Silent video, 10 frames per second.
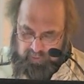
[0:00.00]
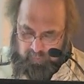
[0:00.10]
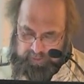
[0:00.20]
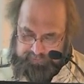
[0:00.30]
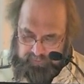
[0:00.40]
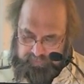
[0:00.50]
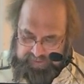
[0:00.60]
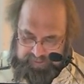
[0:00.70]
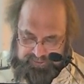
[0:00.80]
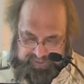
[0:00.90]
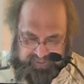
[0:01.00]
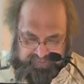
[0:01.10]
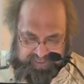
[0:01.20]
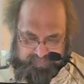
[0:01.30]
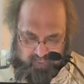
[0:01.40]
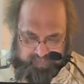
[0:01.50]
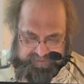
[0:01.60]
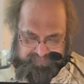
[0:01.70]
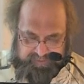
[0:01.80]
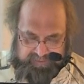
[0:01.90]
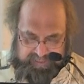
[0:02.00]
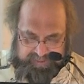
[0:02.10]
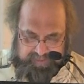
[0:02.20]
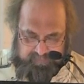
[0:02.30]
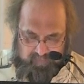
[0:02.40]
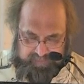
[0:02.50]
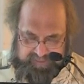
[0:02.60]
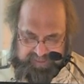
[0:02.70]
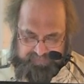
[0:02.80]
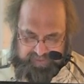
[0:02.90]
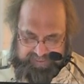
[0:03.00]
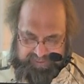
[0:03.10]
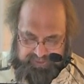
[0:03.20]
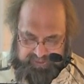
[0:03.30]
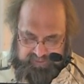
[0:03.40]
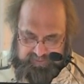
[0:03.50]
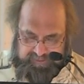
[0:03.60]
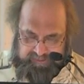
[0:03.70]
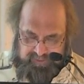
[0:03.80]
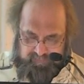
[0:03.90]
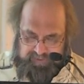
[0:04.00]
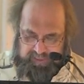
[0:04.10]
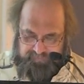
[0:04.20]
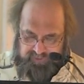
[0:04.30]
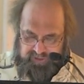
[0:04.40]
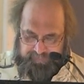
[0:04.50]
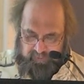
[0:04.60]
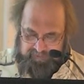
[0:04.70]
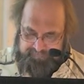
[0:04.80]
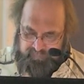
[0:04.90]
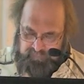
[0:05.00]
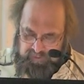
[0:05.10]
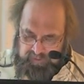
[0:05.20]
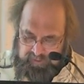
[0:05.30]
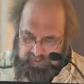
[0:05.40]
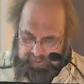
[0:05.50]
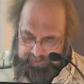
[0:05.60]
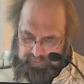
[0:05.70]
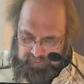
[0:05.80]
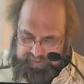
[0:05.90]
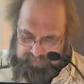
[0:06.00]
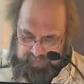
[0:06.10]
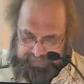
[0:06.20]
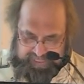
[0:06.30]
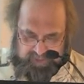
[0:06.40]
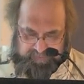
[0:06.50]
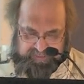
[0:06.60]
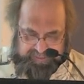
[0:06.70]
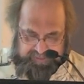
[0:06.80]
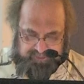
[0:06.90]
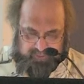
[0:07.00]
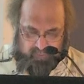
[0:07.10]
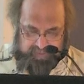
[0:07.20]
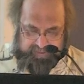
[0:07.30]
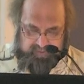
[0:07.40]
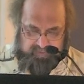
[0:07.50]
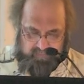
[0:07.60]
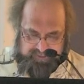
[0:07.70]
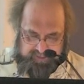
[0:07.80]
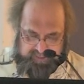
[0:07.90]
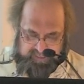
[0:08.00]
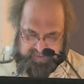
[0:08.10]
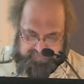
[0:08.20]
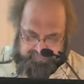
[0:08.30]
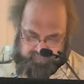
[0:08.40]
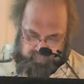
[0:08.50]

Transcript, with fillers: Walter, being just at that moment at the cuddy, where I keep the hatchet, getting some tea for supper, I told him to pass me the hatchet quick, which he did.